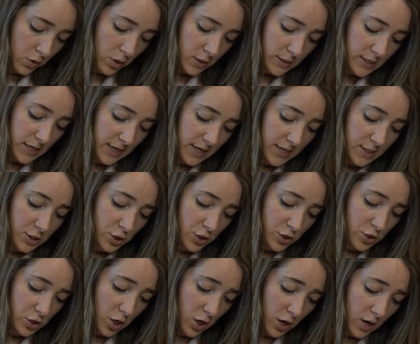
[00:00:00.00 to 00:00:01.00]
It looks like it's
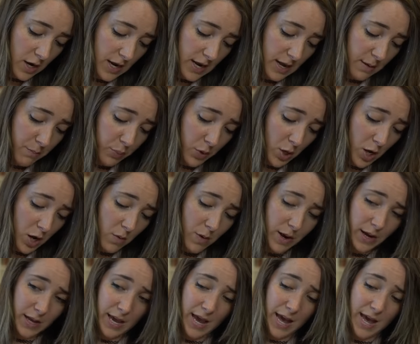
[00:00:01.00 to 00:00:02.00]
just turning it
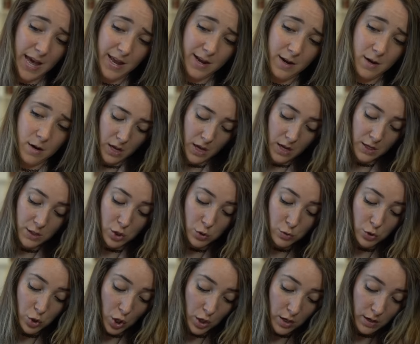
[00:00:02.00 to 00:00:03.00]
blue again! It's
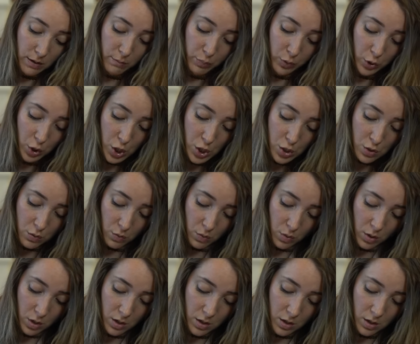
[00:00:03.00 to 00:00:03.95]
turning blue.